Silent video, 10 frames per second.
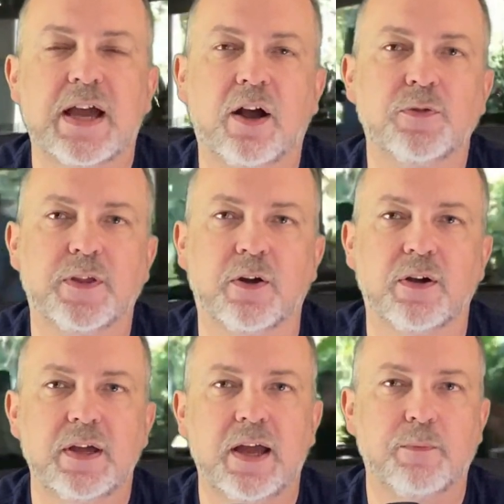out there
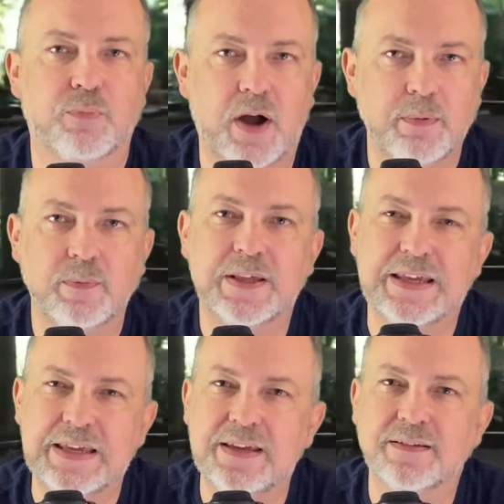and probably
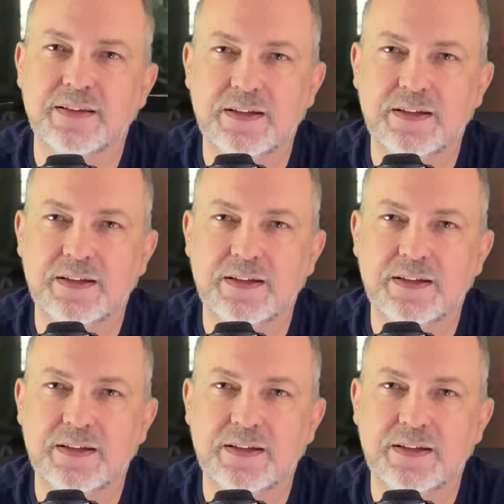easily